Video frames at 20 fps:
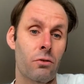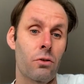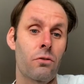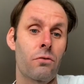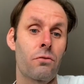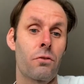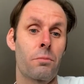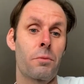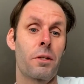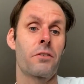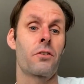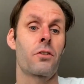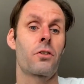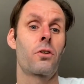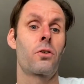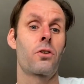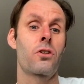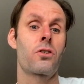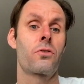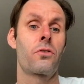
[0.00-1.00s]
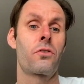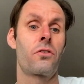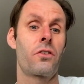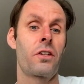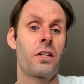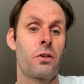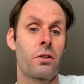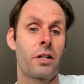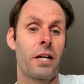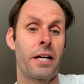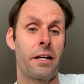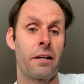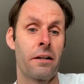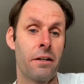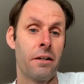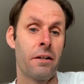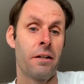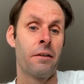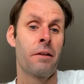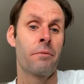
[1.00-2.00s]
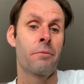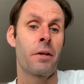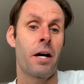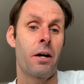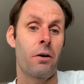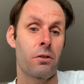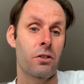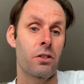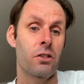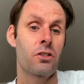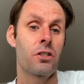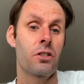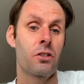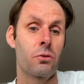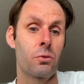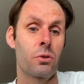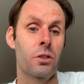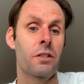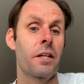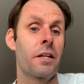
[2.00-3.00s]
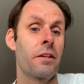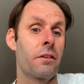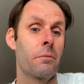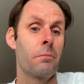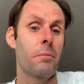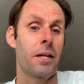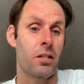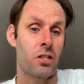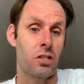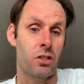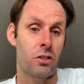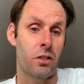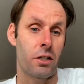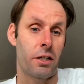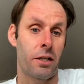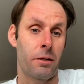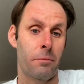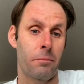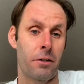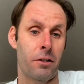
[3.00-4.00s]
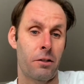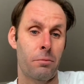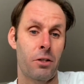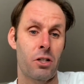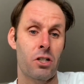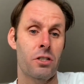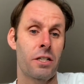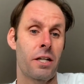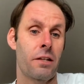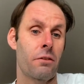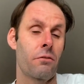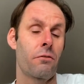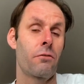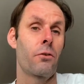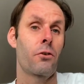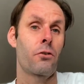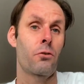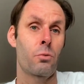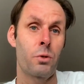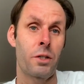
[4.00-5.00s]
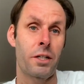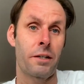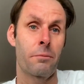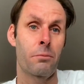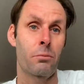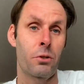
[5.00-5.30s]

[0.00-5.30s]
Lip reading: good for me as a coach to see, okay, how did she do it in the match, especially at the first week in